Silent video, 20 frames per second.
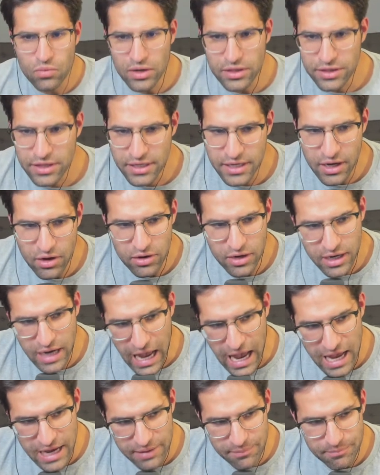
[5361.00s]
One thing
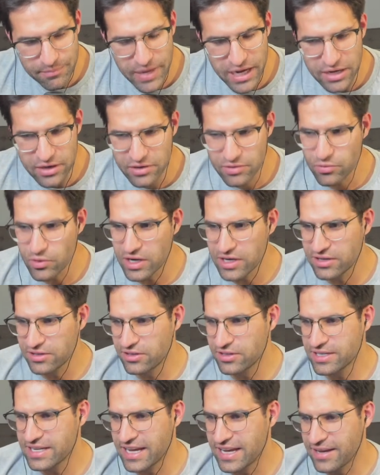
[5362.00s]
I might want to
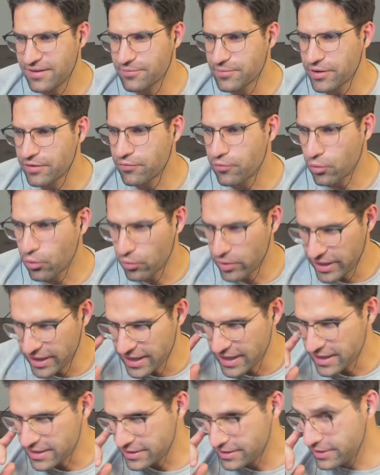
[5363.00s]
look at before
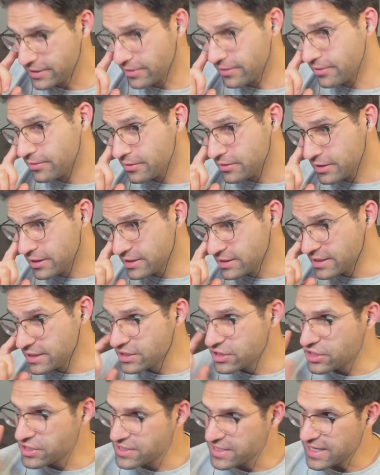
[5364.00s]
we end here. This
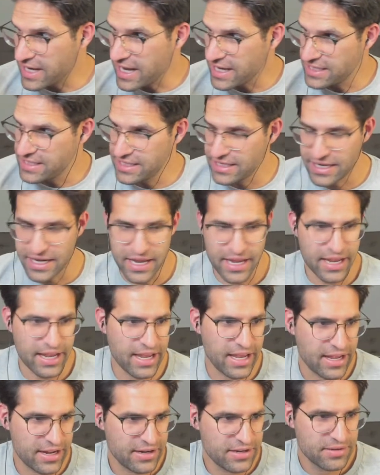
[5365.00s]
is just an idea I
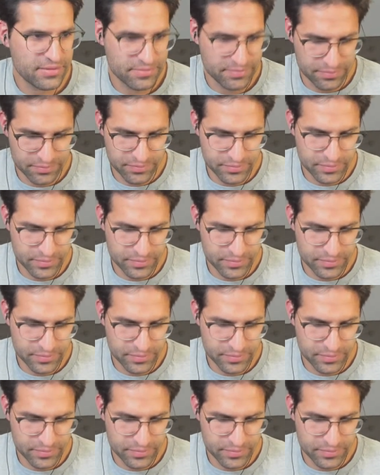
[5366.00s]
had.